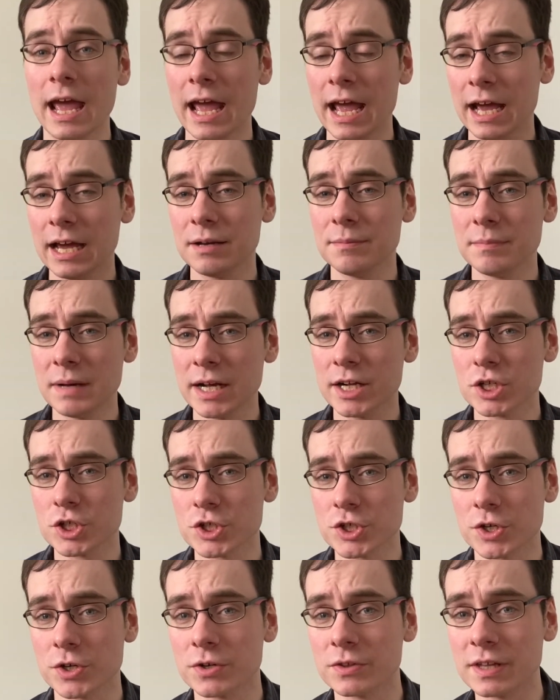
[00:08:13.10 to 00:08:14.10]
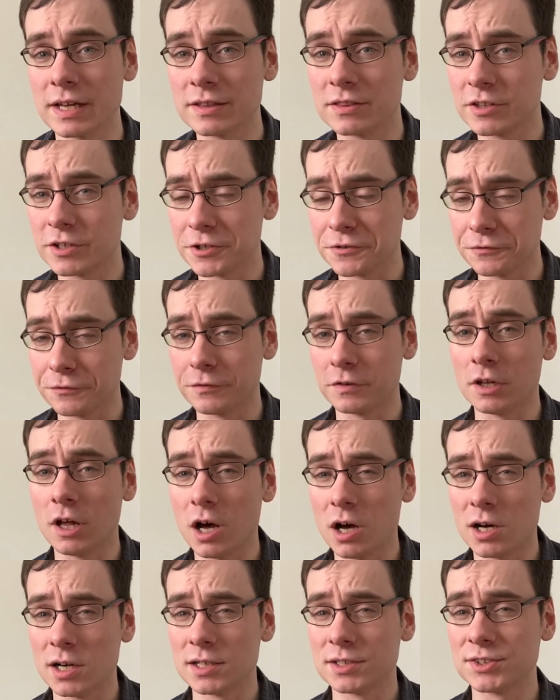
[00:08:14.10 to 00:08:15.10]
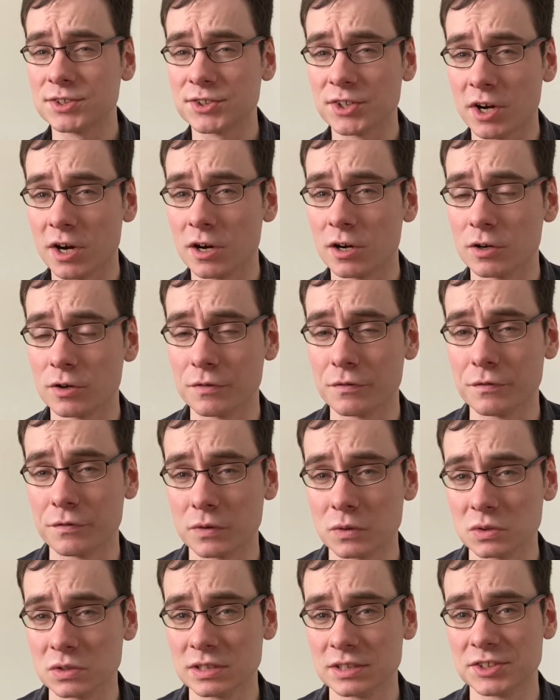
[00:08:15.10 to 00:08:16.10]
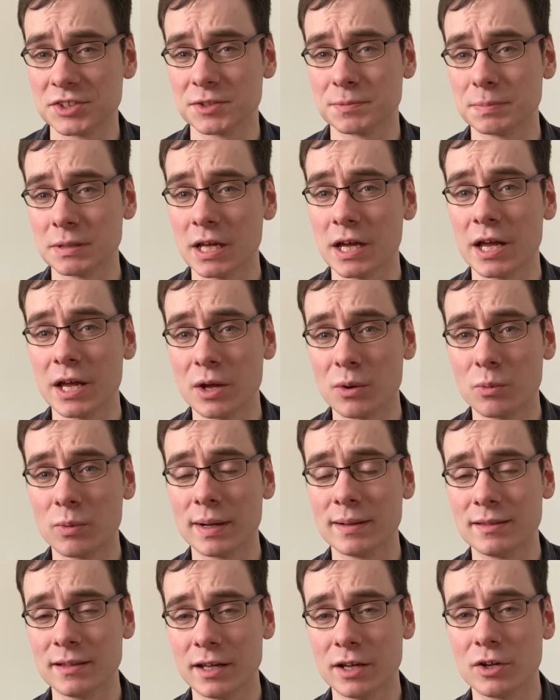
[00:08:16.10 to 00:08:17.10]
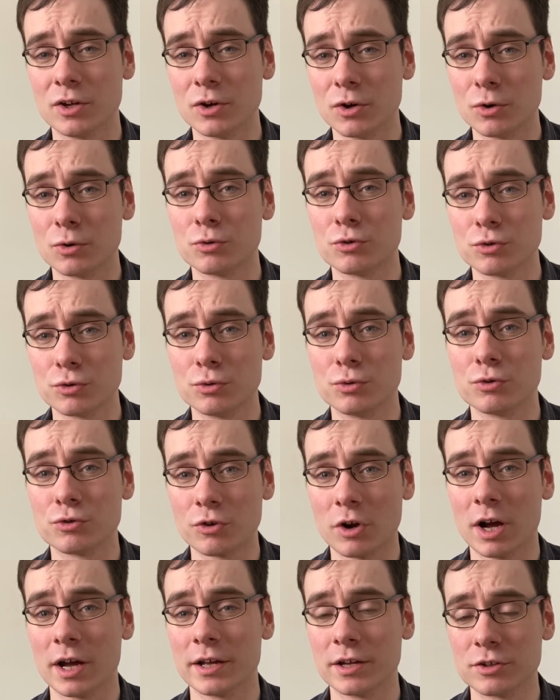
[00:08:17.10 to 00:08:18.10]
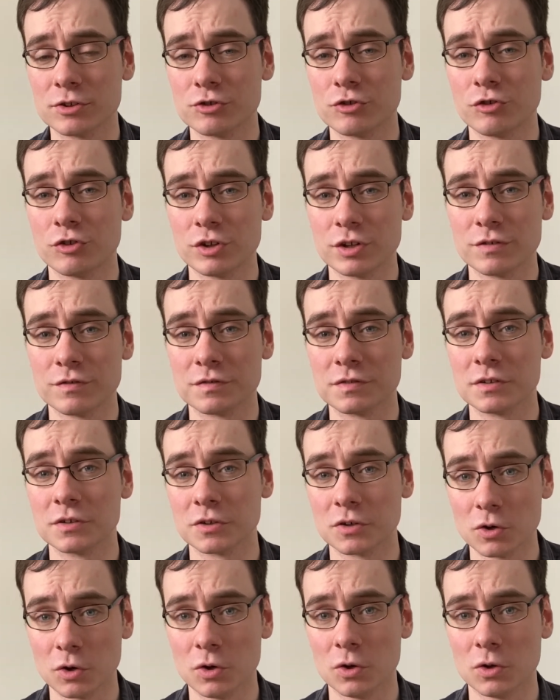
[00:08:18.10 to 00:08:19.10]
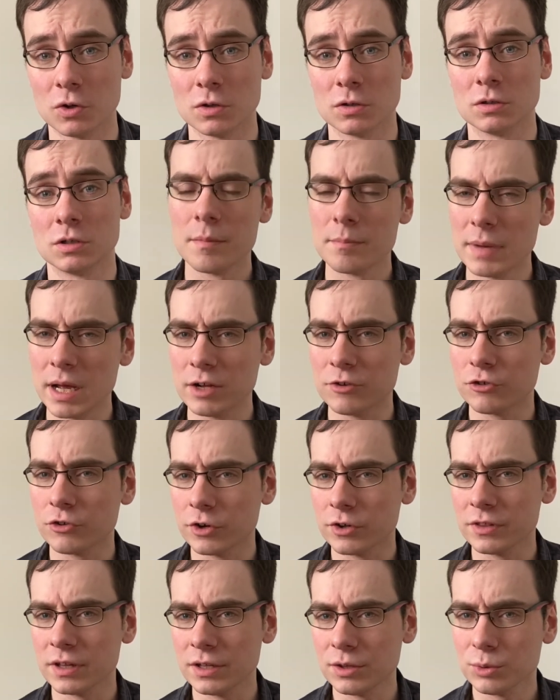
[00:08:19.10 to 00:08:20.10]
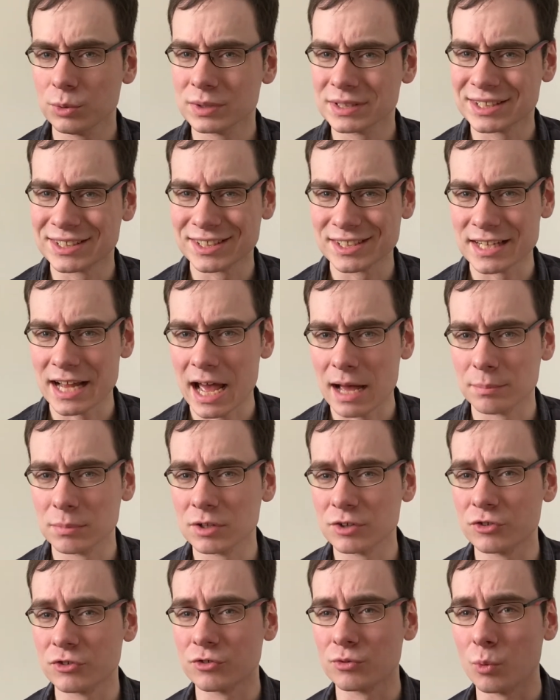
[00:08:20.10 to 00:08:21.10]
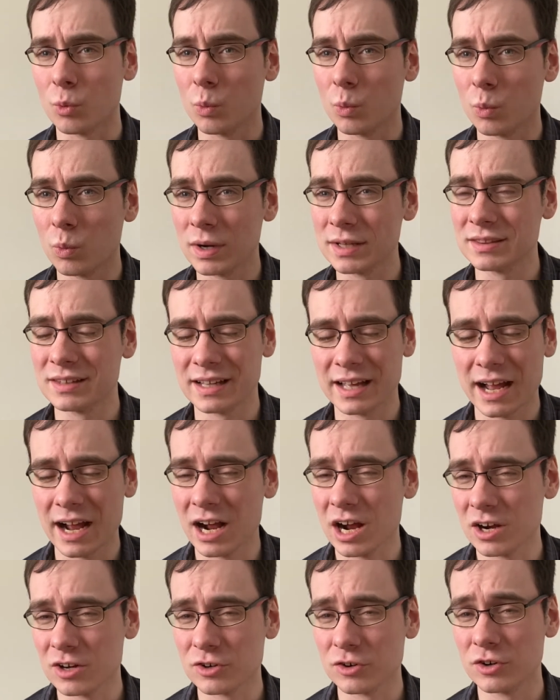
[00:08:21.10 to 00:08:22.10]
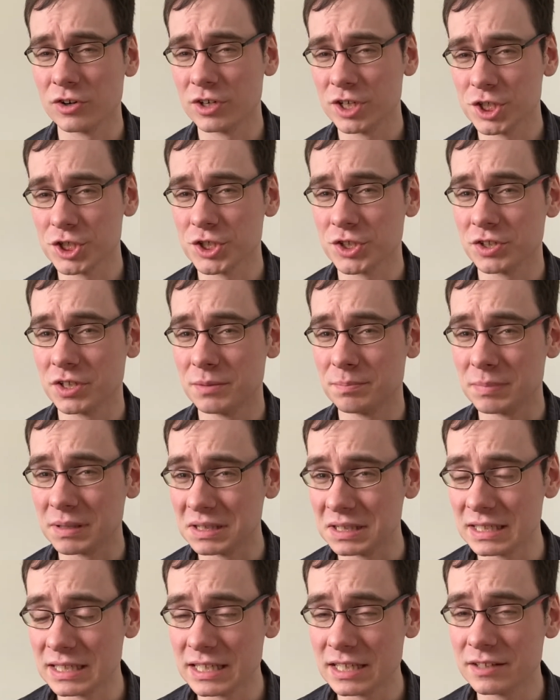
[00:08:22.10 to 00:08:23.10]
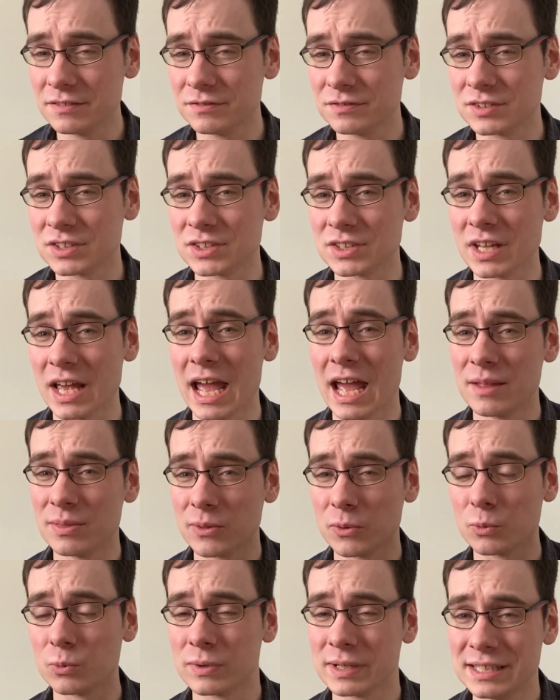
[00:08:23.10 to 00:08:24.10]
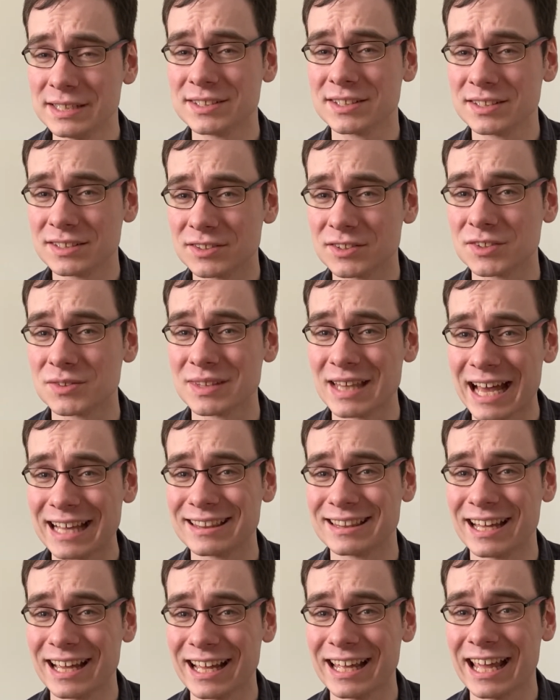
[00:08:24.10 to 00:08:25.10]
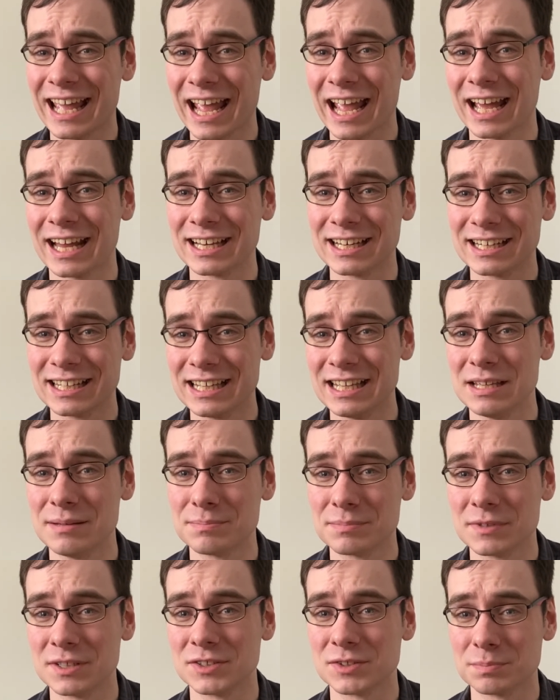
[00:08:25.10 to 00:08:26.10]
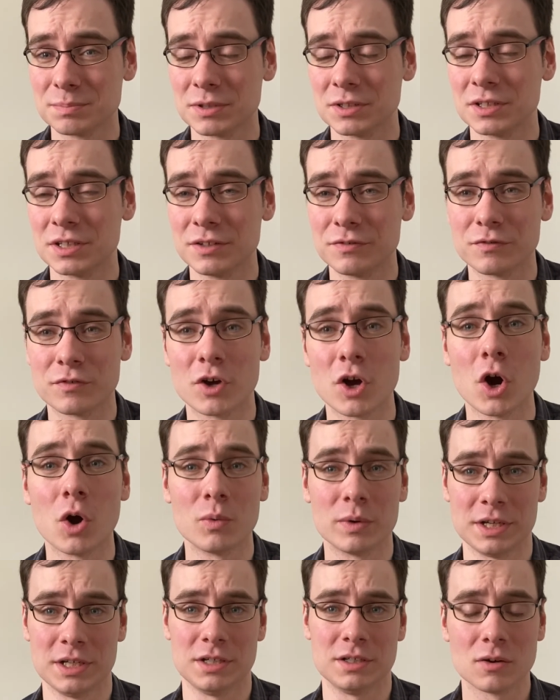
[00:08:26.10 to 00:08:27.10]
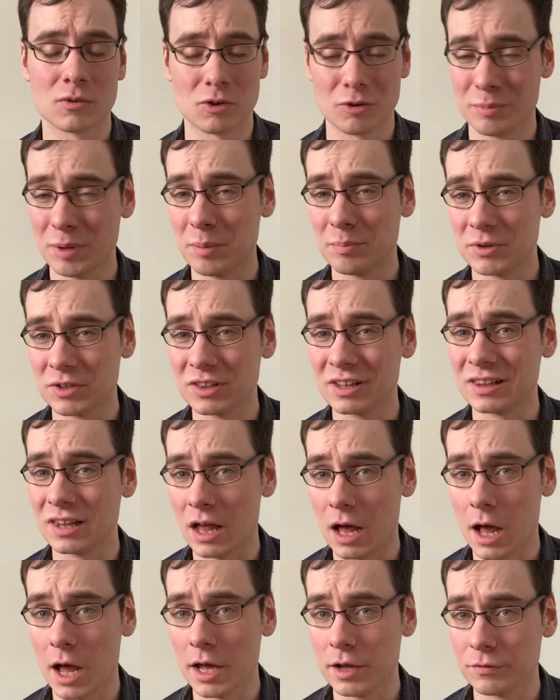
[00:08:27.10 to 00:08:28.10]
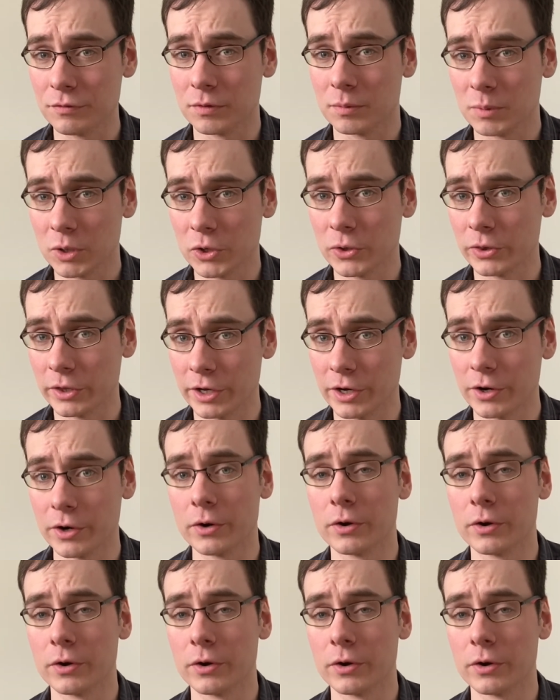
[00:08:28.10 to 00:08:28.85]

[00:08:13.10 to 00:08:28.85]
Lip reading: And make sure that their flaws are on full display when they go to try and achieve the goal. Make sure that you establish what the character initially believes and the reasons that they can't keep this belief going. Remember the lie from earlier.